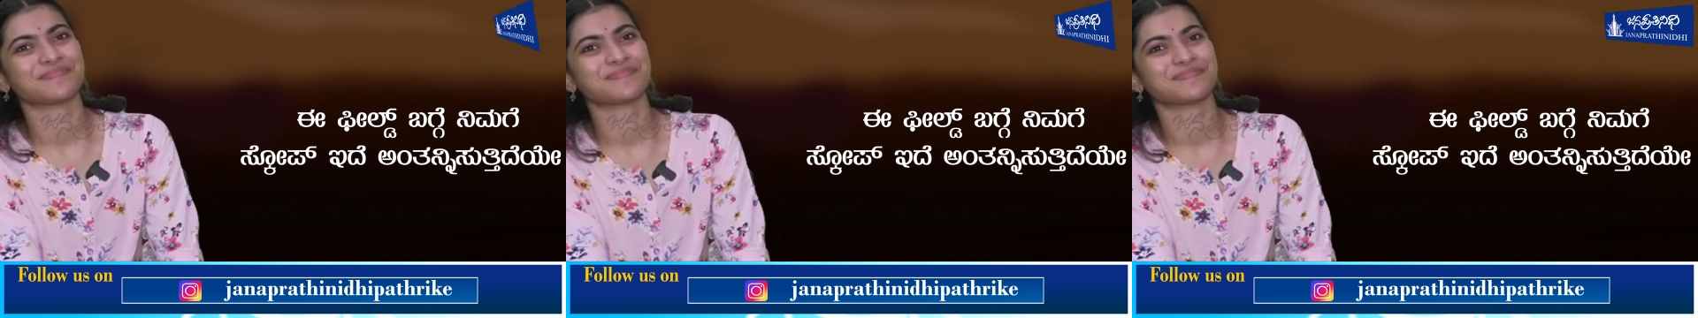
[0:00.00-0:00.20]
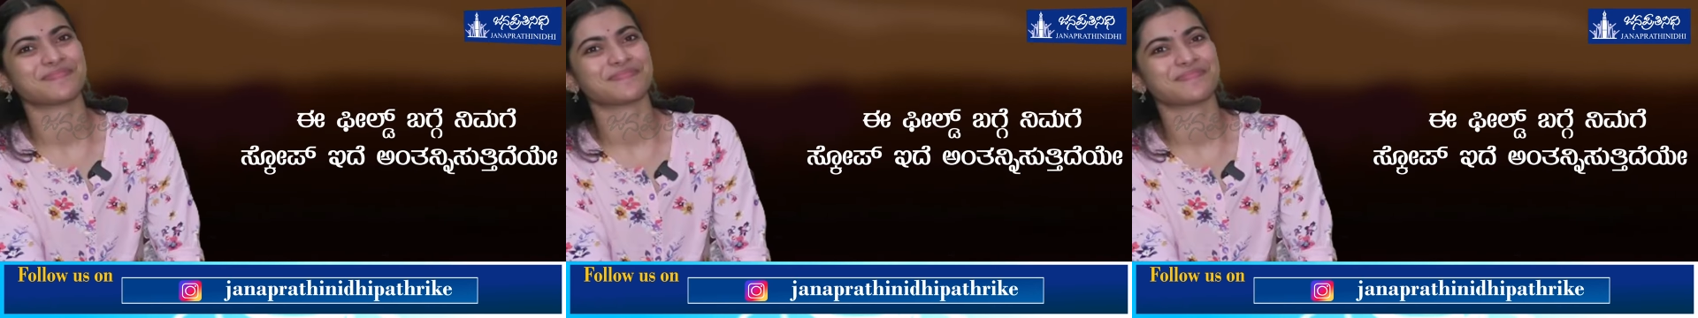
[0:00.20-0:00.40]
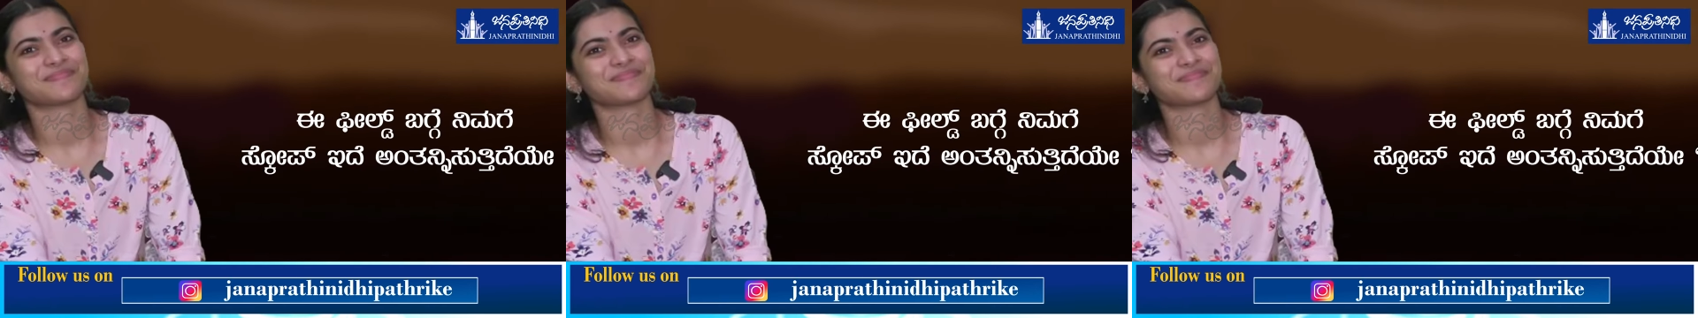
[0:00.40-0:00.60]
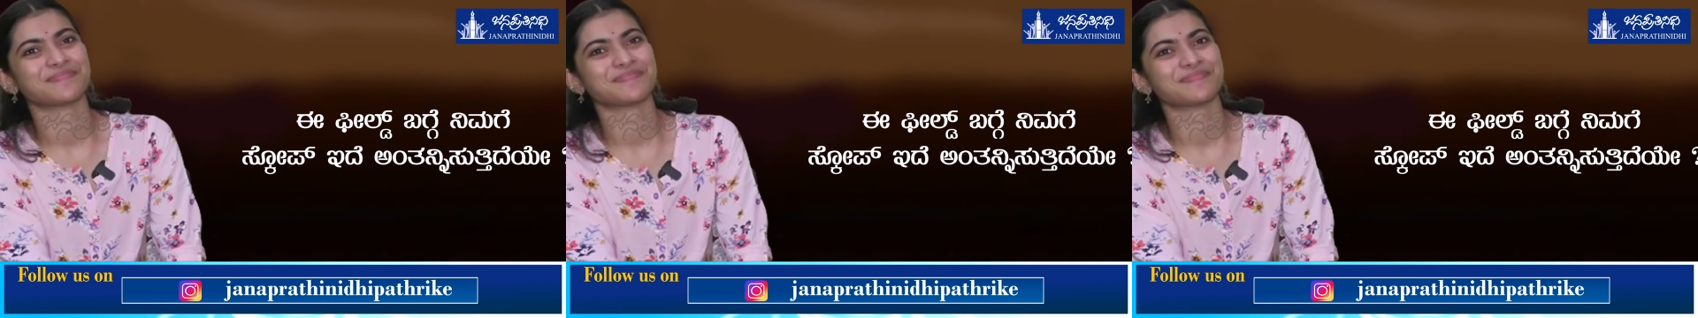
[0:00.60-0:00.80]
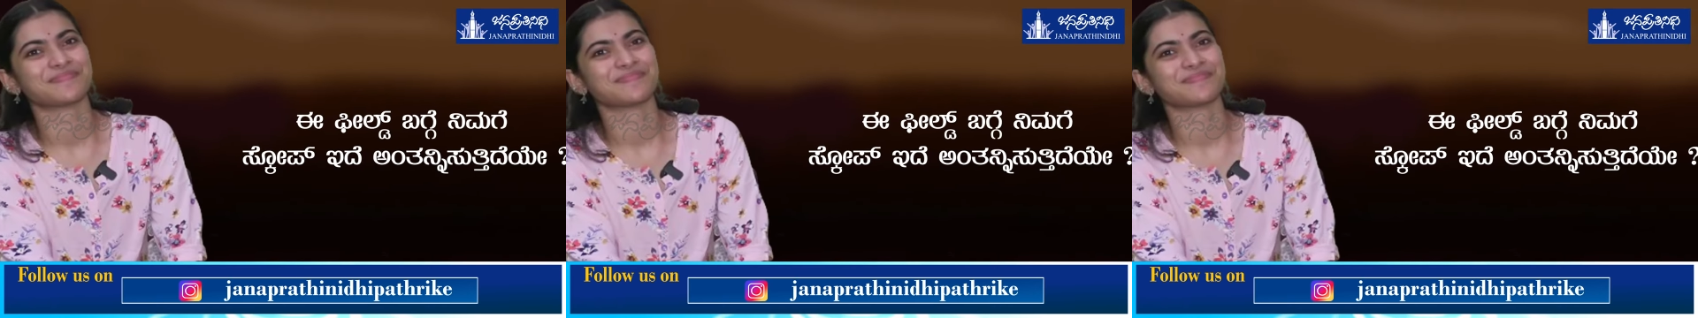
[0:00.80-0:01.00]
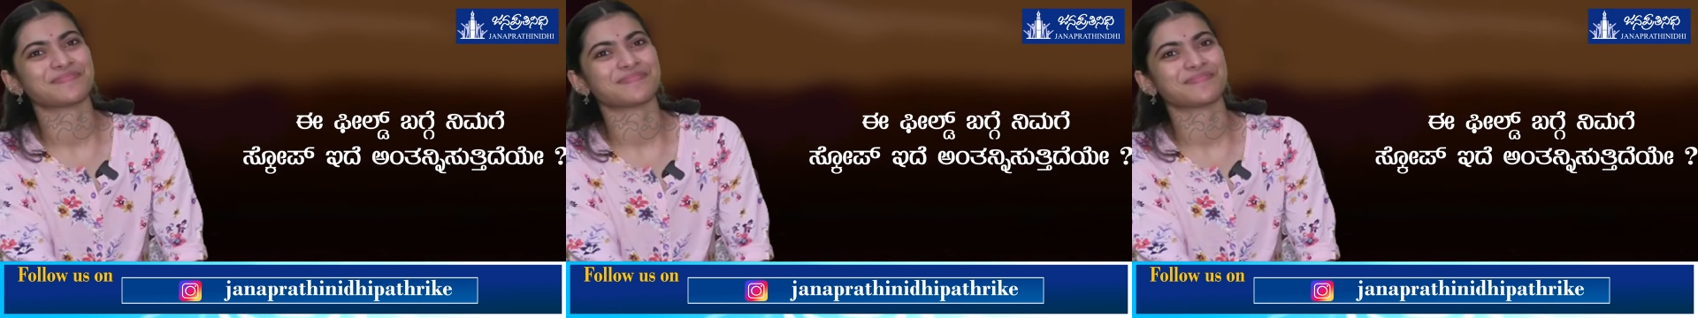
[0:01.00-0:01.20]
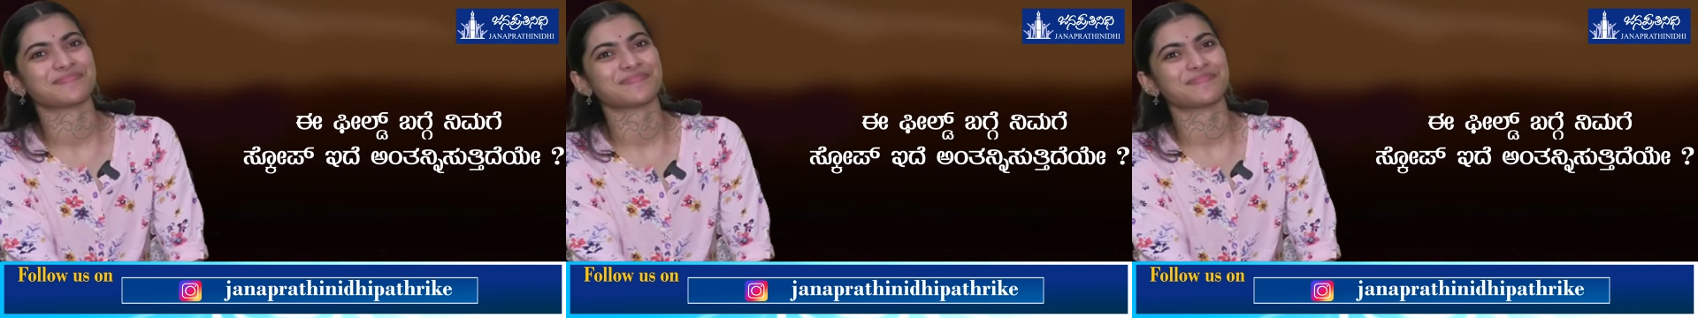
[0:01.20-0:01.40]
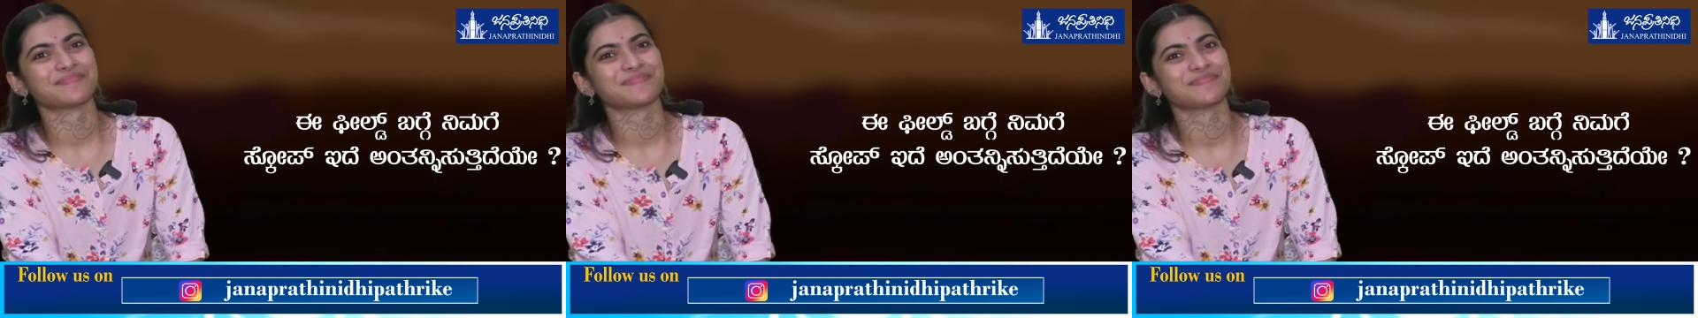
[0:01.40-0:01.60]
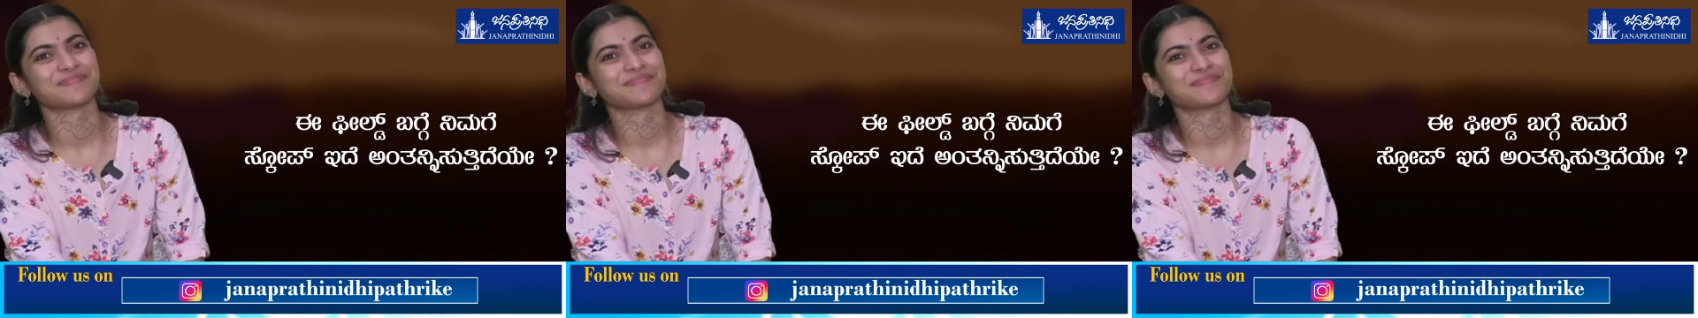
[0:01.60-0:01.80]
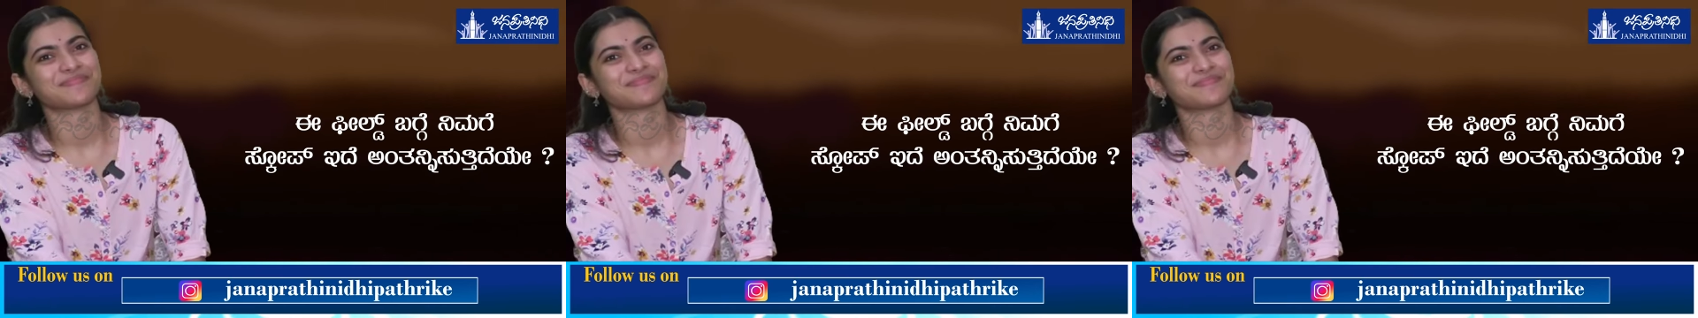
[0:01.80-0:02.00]

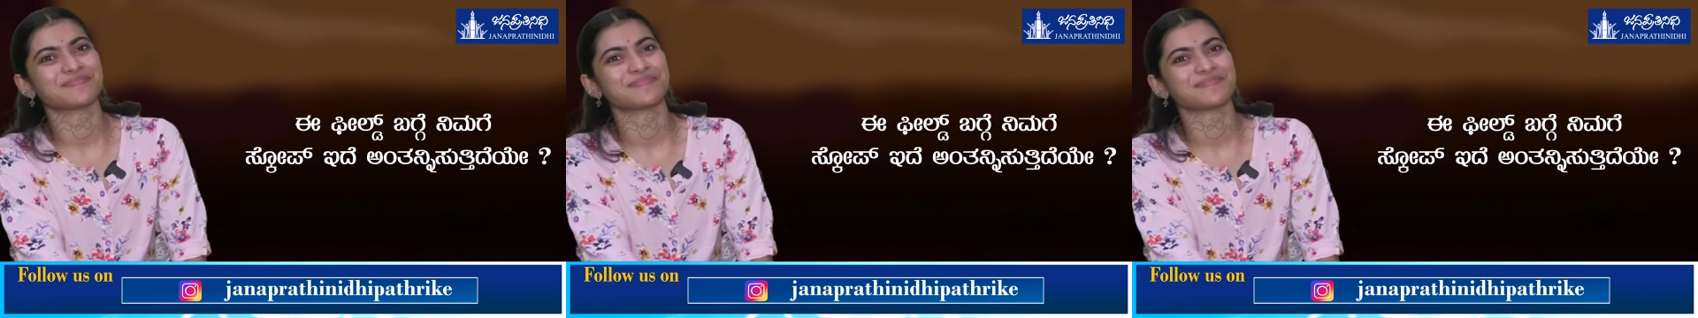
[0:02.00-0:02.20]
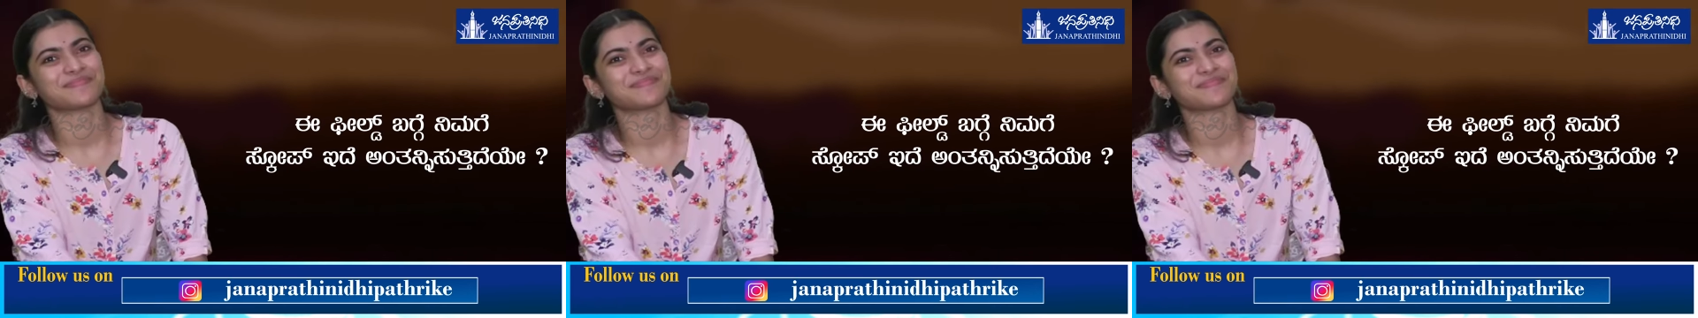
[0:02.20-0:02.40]
Nobody speaks.